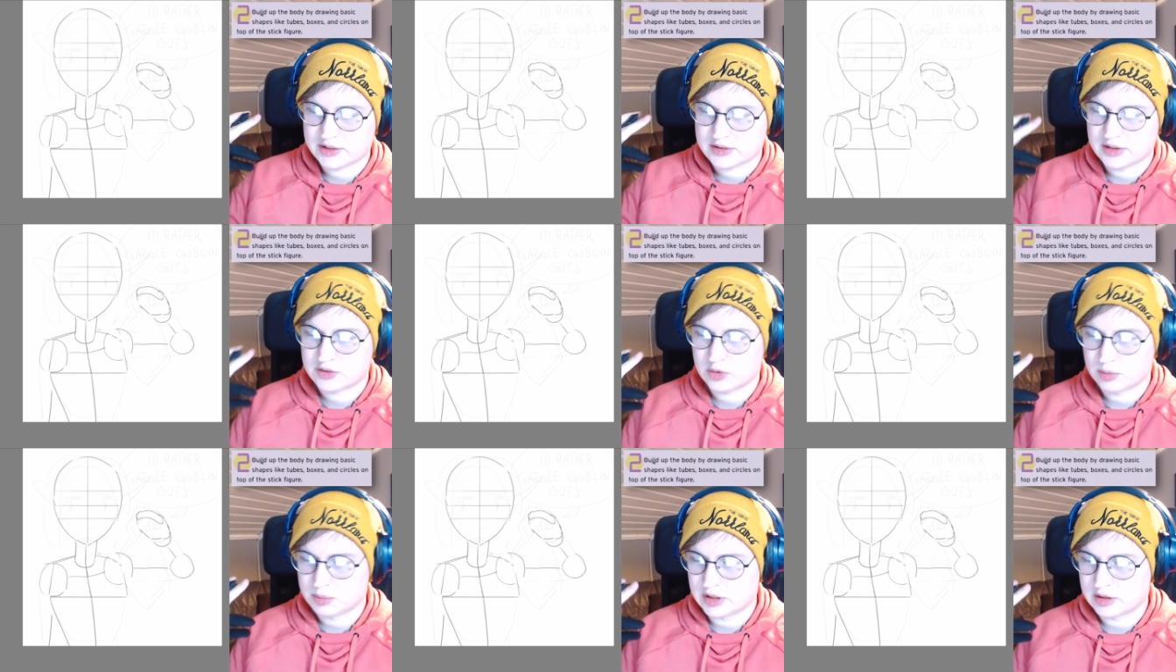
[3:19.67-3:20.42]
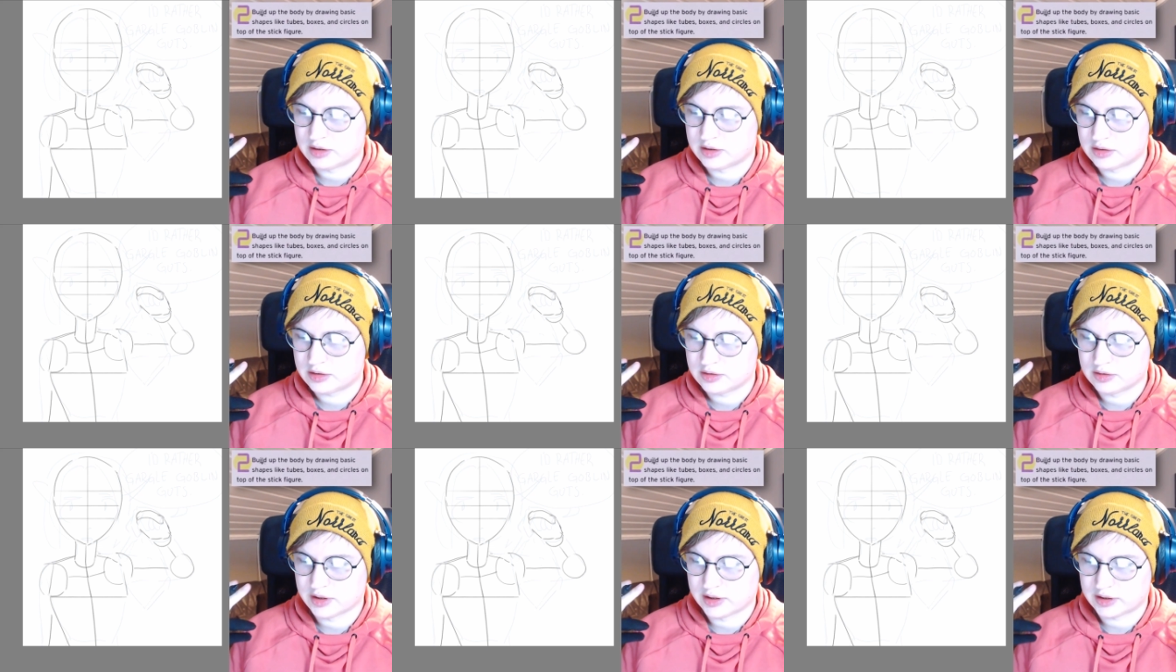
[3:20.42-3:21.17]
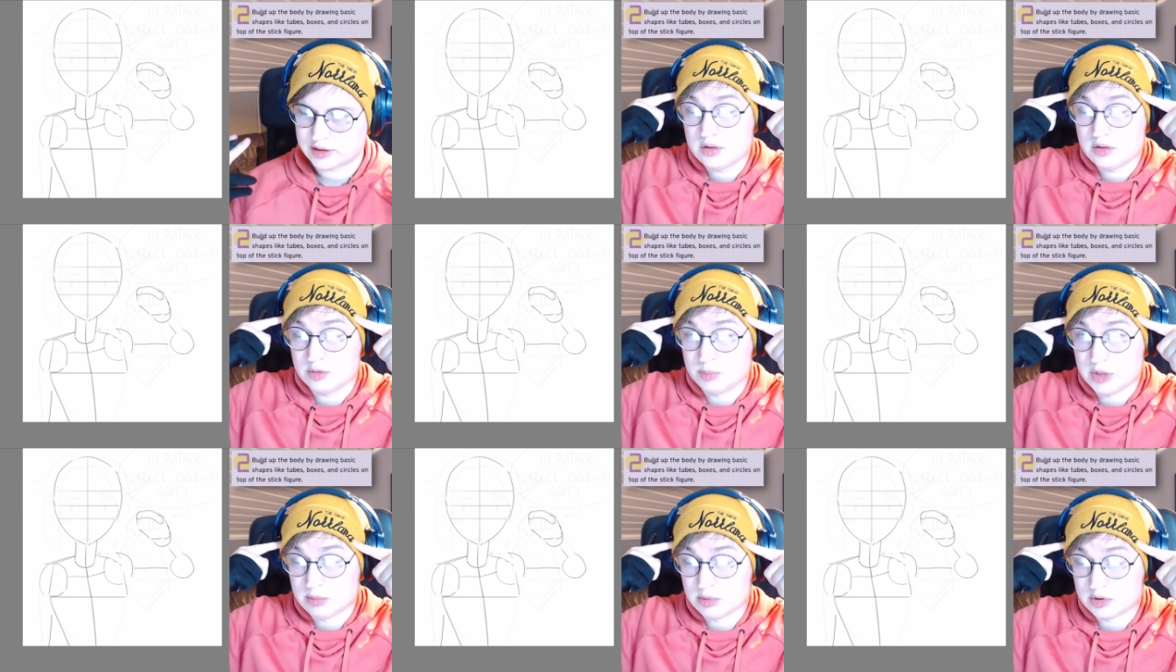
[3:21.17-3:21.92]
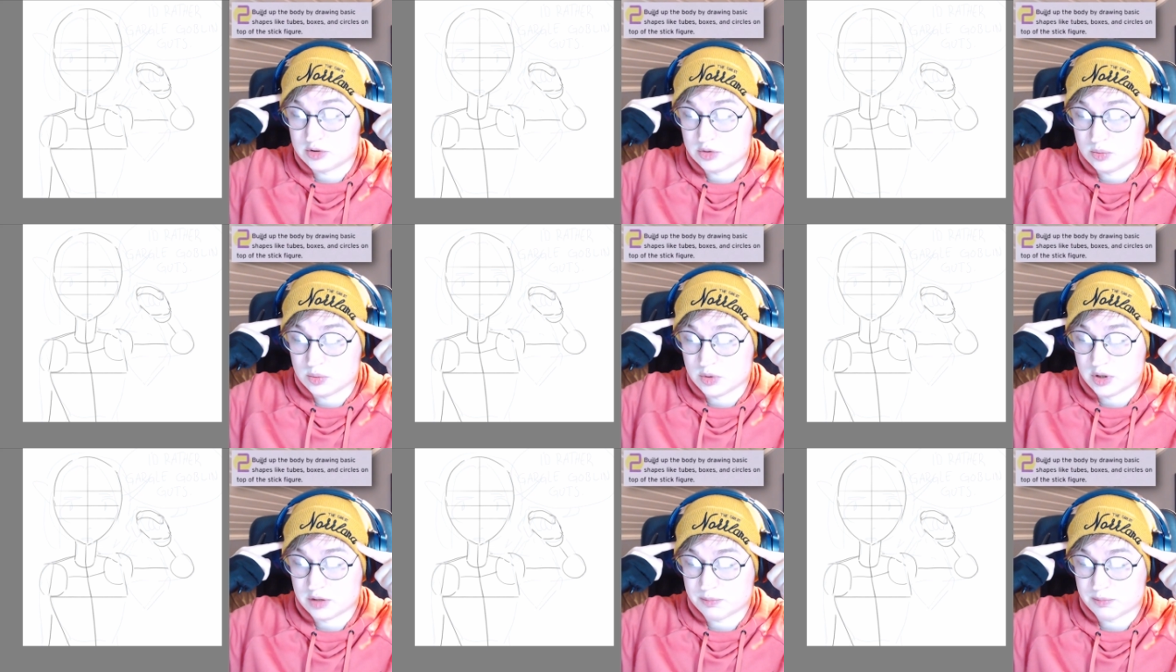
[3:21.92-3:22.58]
sense to a beginner to be able to